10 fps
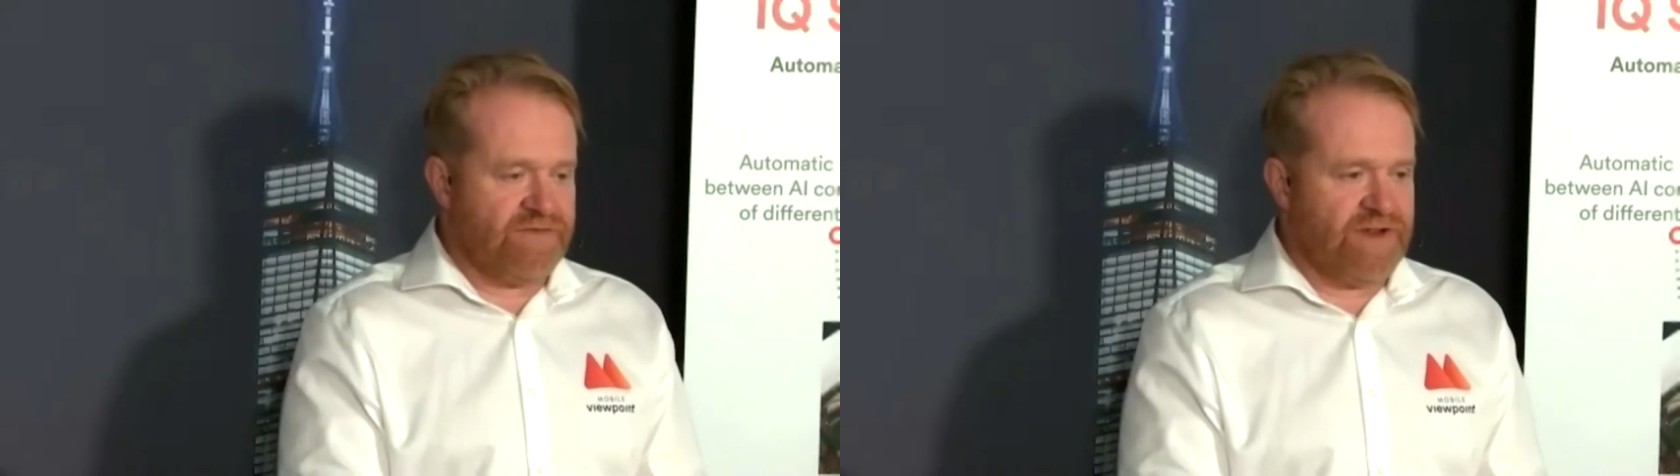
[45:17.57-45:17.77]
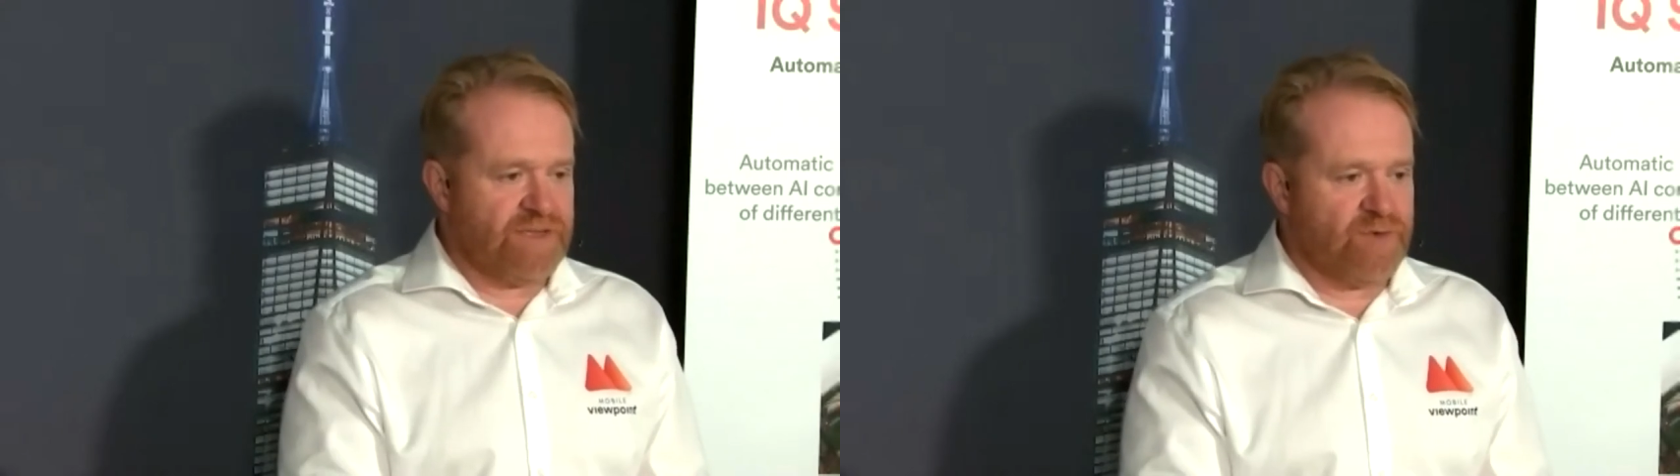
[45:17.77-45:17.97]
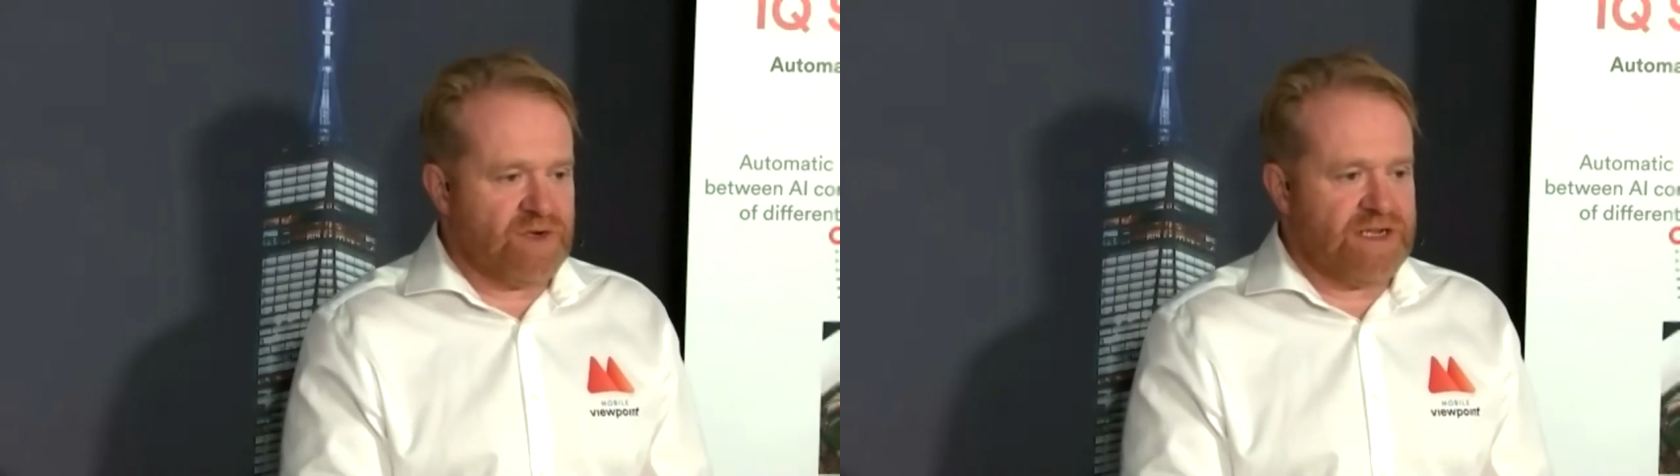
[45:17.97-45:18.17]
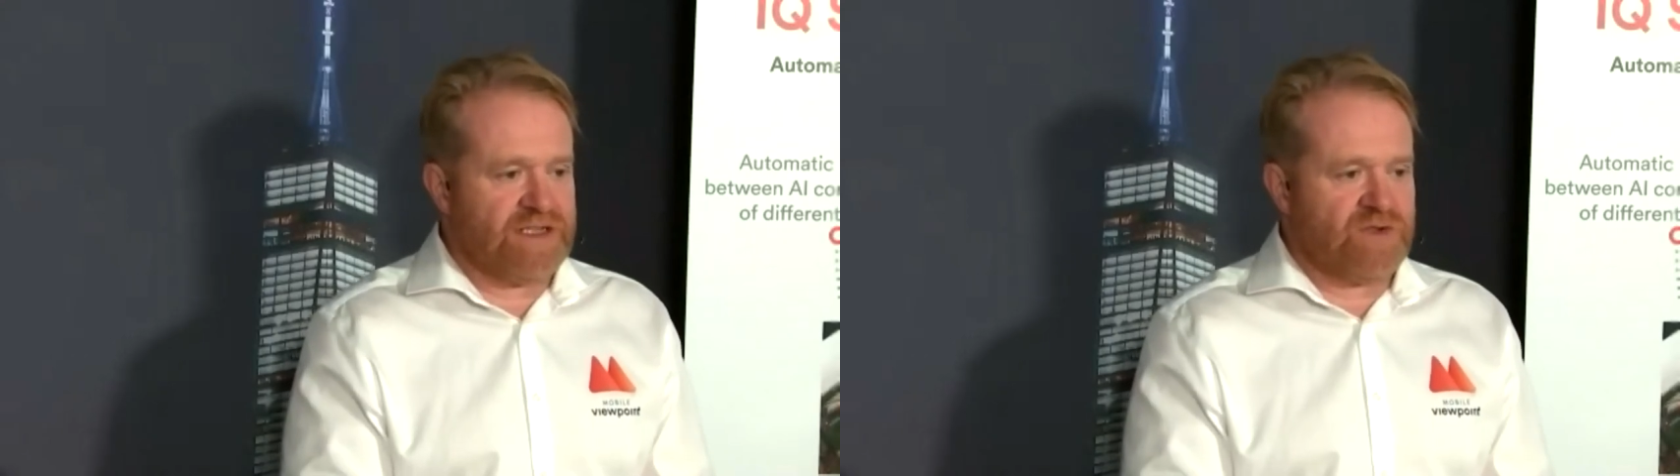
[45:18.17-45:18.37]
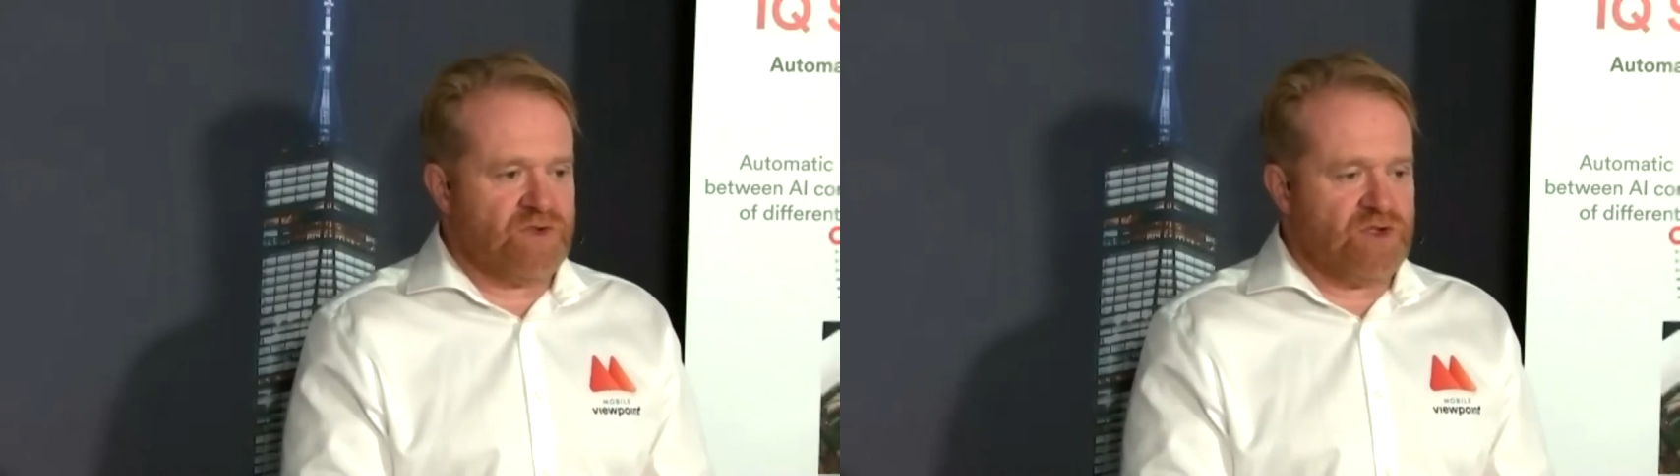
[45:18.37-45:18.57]
the Facebook
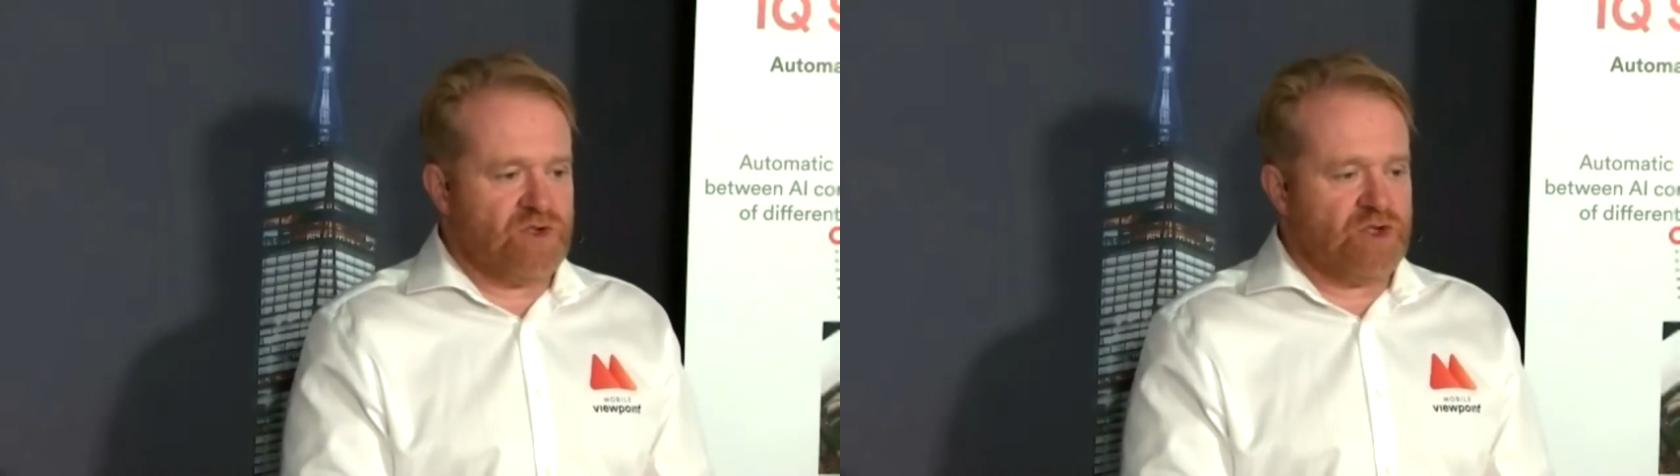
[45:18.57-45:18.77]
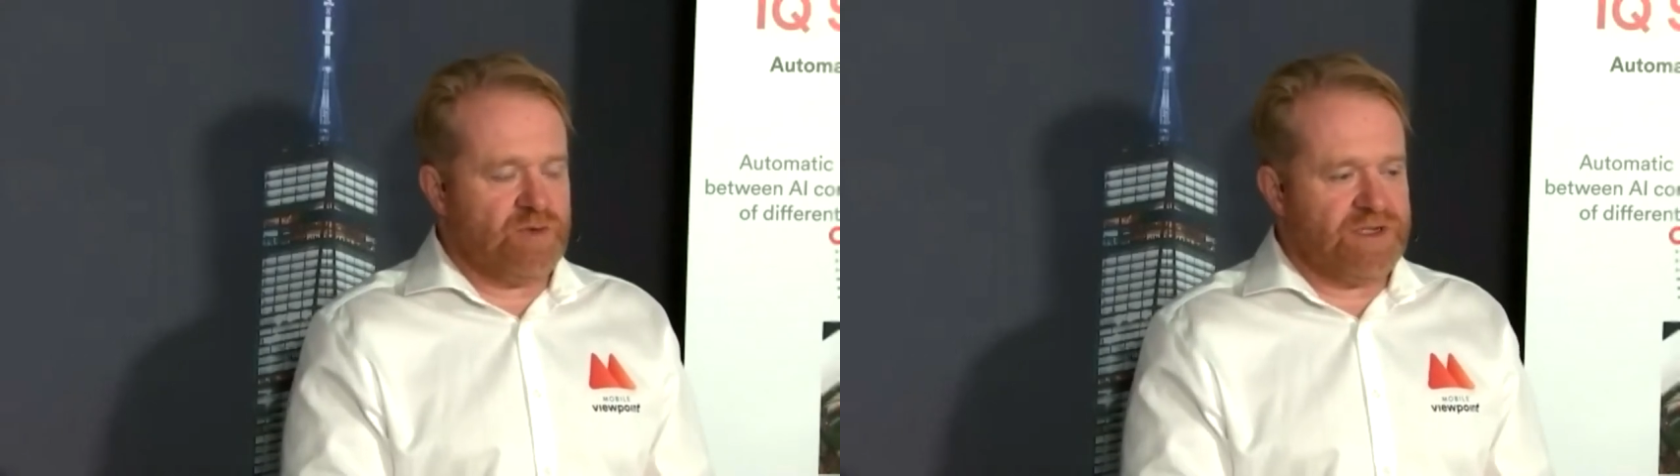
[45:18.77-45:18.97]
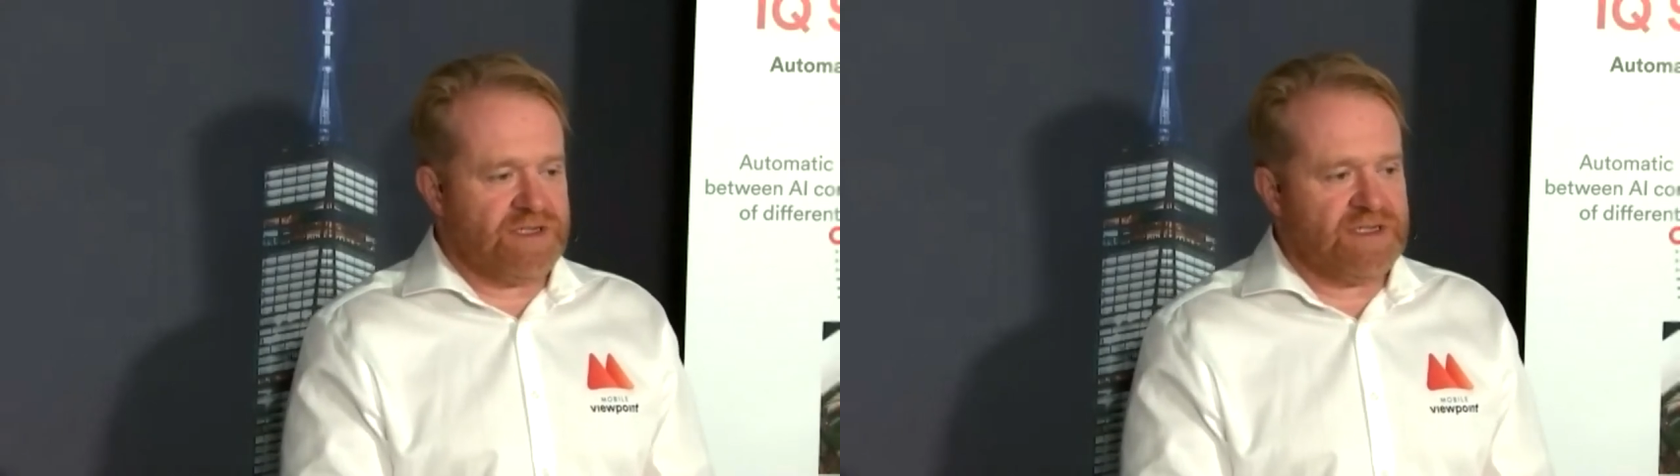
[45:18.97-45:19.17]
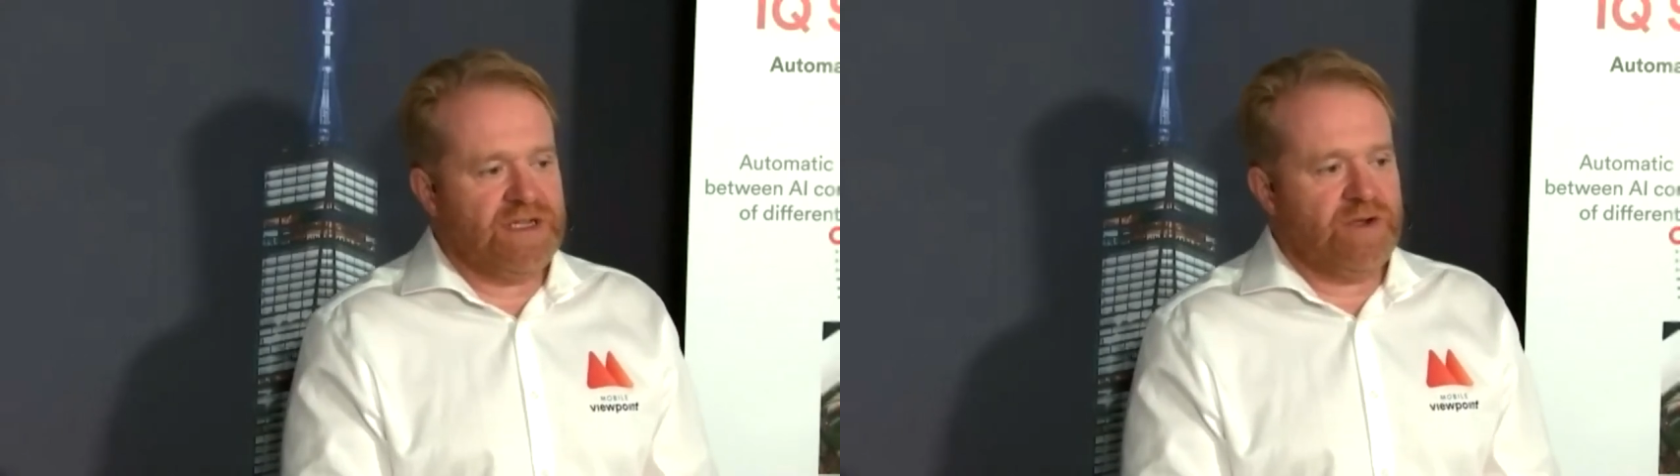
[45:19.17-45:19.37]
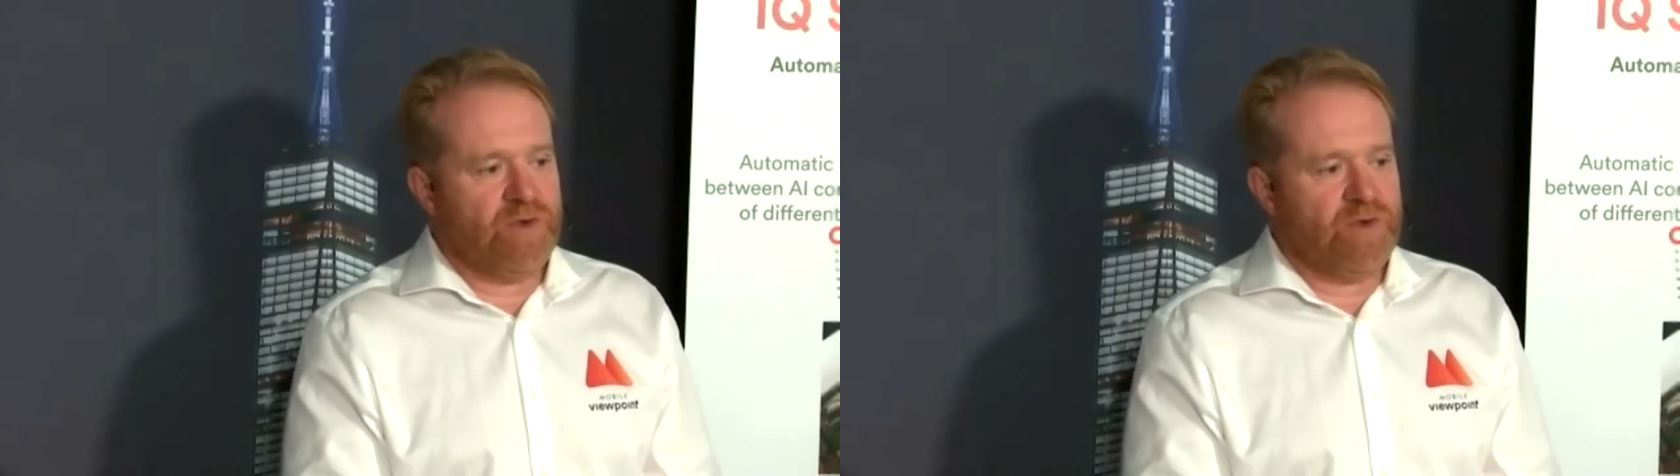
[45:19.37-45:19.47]
links or the YouTube links,